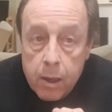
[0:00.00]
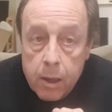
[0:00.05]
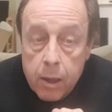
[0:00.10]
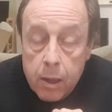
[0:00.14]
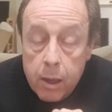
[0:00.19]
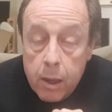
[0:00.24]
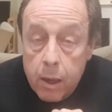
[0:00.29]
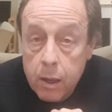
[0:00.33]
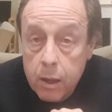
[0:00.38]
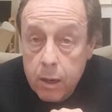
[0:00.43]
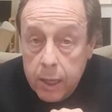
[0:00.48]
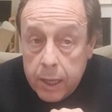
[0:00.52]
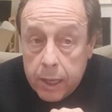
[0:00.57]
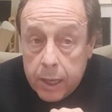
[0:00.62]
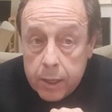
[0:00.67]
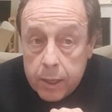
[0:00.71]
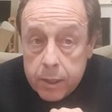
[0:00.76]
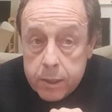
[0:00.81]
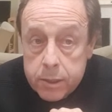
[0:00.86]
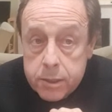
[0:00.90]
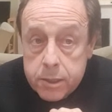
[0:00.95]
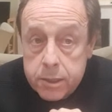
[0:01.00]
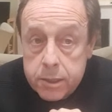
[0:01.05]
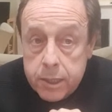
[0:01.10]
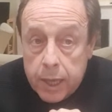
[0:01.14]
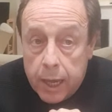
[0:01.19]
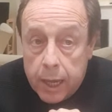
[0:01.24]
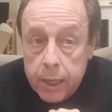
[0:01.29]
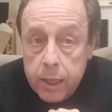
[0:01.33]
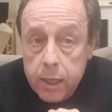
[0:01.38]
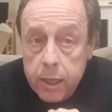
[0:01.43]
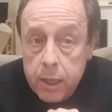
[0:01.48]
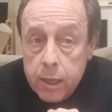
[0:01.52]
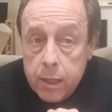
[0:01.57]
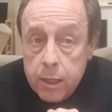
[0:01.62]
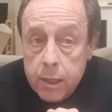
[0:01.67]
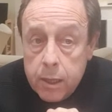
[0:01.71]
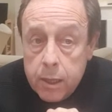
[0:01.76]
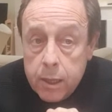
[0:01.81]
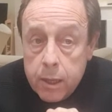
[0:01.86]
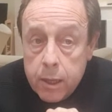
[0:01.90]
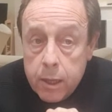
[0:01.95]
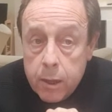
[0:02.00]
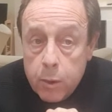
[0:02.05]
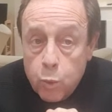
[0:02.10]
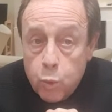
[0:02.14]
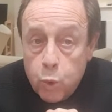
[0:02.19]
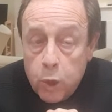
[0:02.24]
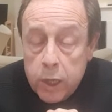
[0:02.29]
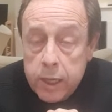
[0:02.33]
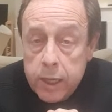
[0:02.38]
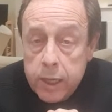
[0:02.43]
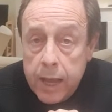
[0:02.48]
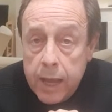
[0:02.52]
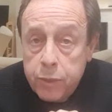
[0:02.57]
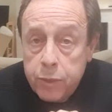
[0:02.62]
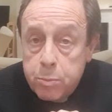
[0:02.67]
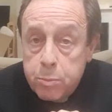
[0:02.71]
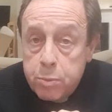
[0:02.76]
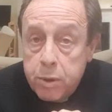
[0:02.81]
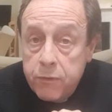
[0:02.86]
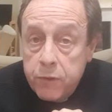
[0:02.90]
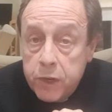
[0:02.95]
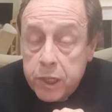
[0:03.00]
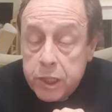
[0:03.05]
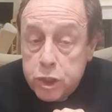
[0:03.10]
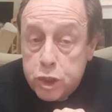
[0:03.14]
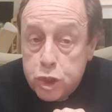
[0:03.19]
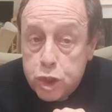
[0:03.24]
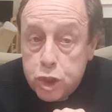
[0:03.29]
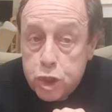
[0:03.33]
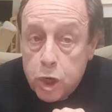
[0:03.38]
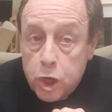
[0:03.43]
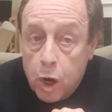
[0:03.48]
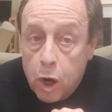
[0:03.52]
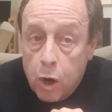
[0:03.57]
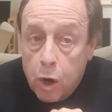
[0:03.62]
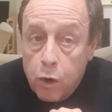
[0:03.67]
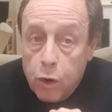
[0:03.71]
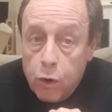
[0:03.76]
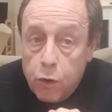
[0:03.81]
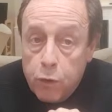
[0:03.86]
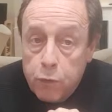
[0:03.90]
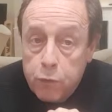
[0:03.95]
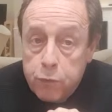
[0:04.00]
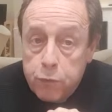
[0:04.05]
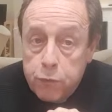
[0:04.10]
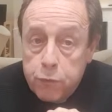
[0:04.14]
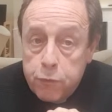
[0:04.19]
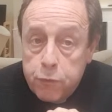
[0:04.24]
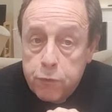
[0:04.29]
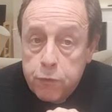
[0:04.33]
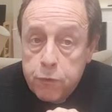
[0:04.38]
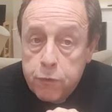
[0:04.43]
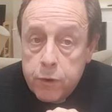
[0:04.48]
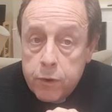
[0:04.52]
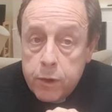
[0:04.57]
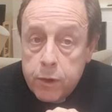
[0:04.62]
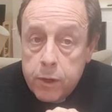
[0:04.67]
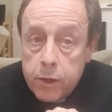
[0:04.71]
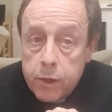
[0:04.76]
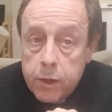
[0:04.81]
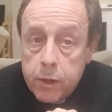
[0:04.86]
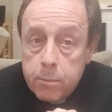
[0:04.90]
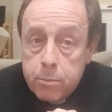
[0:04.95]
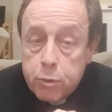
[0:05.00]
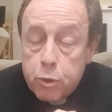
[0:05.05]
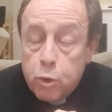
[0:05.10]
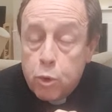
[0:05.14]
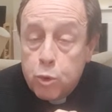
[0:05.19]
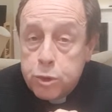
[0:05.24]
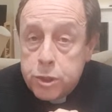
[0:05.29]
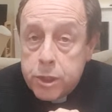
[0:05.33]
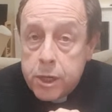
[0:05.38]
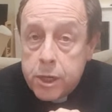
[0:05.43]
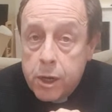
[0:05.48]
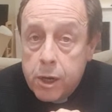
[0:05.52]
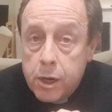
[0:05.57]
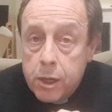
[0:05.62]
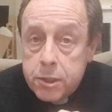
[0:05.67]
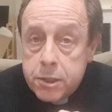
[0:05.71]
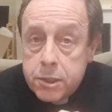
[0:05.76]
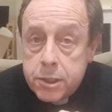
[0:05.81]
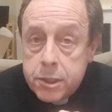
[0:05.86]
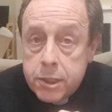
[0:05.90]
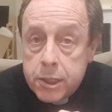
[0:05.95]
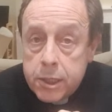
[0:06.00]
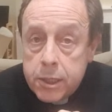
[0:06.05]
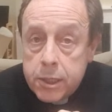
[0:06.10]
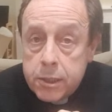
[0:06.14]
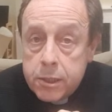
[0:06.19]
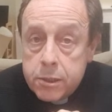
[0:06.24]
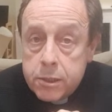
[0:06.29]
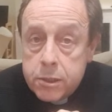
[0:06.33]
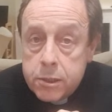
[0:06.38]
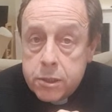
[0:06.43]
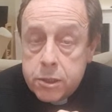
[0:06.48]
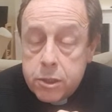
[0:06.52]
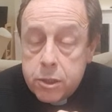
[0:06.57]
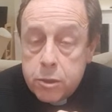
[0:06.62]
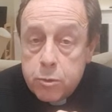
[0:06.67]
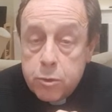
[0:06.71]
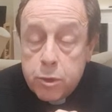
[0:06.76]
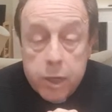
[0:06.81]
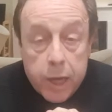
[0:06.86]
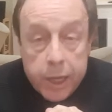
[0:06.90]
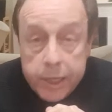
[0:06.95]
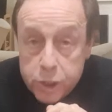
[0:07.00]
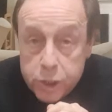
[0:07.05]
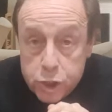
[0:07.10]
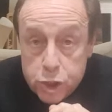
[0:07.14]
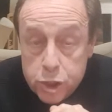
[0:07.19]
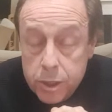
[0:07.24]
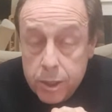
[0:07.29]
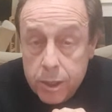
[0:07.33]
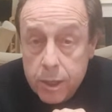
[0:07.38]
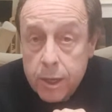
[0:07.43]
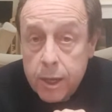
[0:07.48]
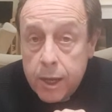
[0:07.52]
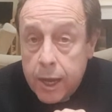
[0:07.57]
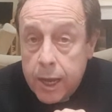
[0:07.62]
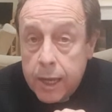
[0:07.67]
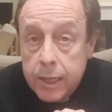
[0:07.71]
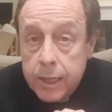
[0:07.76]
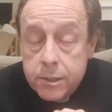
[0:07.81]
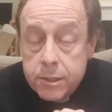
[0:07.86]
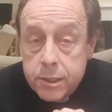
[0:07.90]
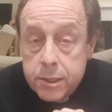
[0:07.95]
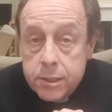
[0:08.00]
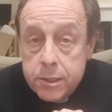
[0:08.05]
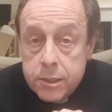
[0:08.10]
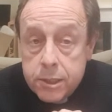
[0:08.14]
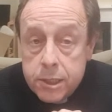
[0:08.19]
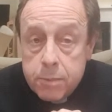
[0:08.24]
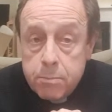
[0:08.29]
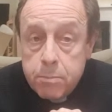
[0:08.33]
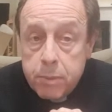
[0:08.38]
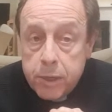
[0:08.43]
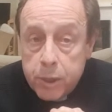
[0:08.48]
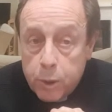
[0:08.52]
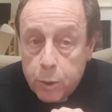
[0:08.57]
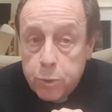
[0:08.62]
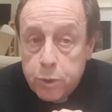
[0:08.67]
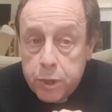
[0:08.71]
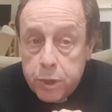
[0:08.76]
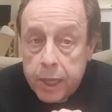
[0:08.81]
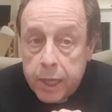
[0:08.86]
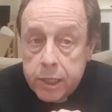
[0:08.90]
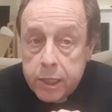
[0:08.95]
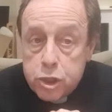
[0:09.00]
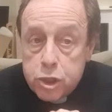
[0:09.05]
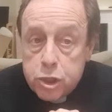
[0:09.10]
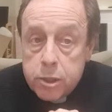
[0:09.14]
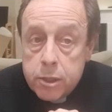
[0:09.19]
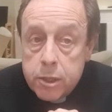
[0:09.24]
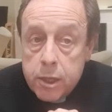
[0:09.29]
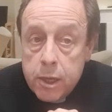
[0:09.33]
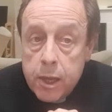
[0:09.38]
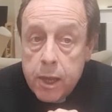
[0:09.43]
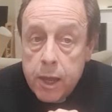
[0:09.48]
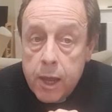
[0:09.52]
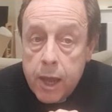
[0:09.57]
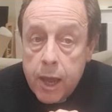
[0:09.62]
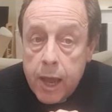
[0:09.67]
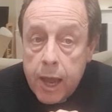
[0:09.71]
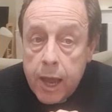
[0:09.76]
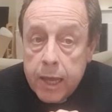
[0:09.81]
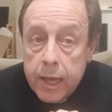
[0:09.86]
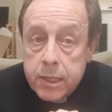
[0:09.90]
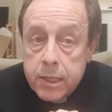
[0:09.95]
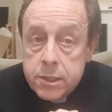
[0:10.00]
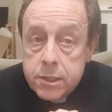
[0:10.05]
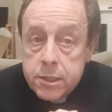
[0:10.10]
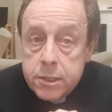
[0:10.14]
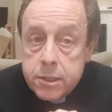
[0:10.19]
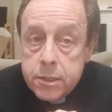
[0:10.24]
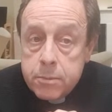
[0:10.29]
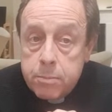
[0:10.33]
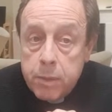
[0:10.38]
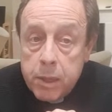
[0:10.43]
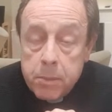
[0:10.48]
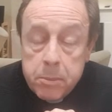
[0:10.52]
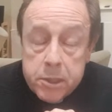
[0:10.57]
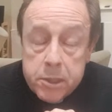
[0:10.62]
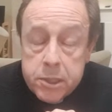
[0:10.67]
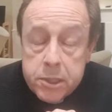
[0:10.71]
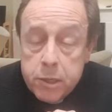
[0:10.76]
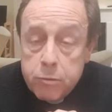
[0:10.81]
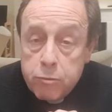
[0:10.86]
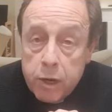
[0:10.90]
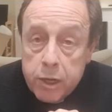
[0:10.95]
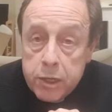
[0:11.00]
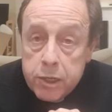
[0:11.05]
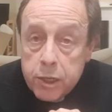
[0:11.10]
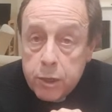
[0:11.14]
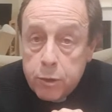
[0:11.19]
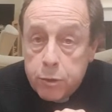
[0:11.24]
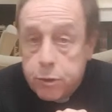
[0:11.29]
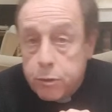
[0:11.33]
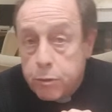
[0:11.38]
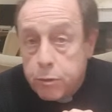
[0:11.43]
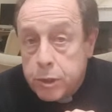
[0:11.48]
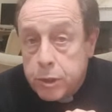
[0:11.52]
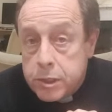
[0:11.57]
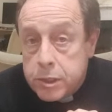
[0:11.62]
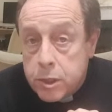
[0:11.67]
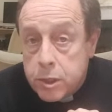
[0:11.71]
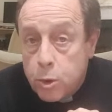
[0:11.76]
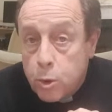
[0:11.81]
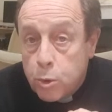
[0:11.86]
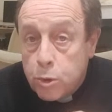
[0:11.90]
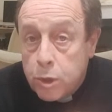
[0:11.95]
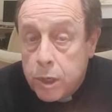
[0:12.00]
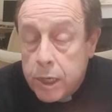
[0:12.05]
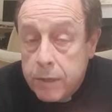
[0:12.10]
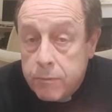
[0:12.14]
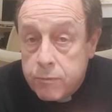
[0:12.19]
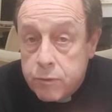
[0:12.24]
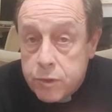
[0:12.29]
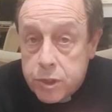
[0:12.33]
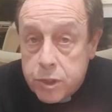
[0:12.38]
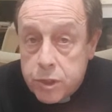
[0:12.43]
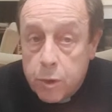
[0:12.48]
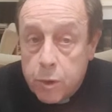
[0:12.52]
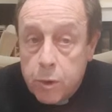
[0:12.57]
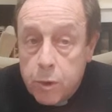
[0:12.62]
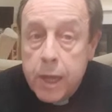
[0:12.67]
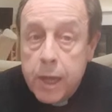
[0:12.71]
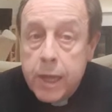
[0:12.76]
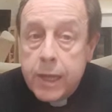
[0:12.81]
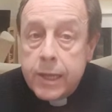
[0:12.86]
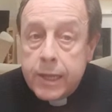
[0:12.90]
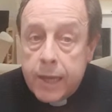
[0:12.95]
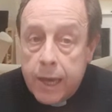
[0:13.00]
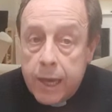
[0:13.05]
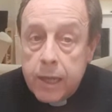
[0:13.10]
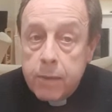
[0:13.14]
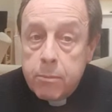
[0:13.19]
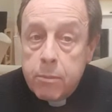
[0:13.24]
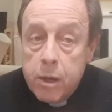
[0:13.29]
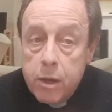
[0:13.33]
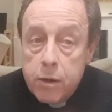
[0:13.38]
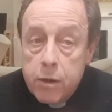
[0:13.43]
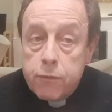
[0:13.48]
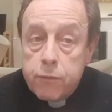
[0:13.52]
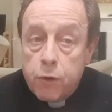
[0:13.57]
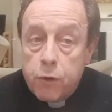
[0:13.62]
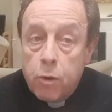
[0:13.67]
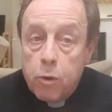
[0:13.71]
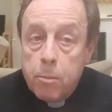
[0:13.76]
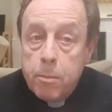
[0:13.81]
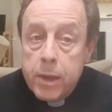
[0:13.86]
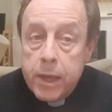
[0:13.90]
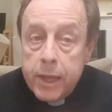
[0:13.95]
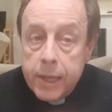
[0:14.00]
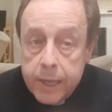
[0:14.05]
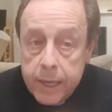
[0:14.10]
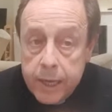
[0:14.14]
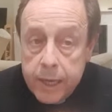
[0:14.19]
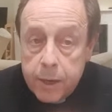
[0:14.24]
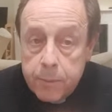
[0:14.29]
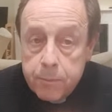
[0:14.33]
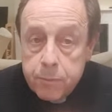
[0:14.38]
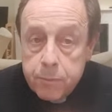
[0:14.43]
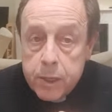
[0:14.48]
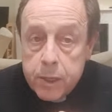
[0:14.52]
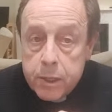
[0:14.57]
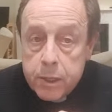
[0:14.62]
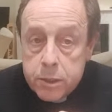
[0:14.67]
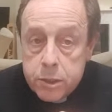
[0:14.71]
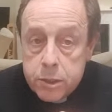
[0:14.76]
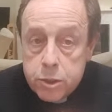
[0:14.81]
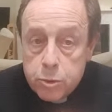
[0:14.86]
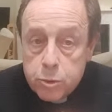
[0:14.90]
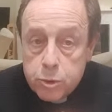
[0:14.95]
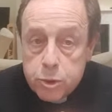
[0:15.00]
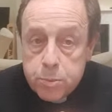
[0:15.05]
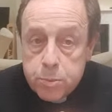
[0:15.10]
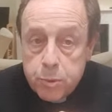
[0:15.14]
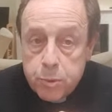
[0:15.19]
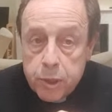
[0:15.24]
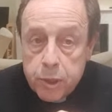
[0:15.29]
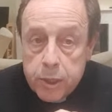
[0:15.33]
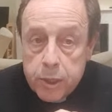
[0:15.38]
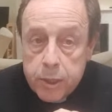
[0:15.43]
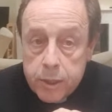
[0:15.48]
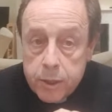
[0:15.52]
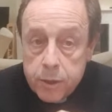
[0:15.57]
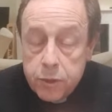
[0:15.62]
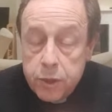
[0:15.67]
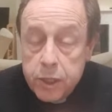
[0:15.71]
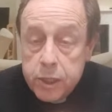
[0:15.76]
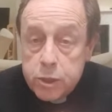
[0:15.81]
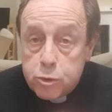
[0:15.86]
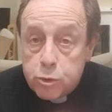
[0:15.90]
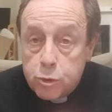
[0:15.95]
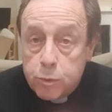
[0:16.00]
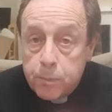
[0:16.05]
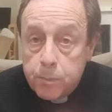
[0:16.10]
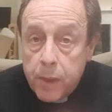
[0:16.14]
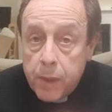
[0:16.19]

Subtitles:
Earlier today, we had the privilege of broadcasting to the nation and indeed beyond the nation as BBC Radio 3's choral evensong came from here, Salisbury Cathedral.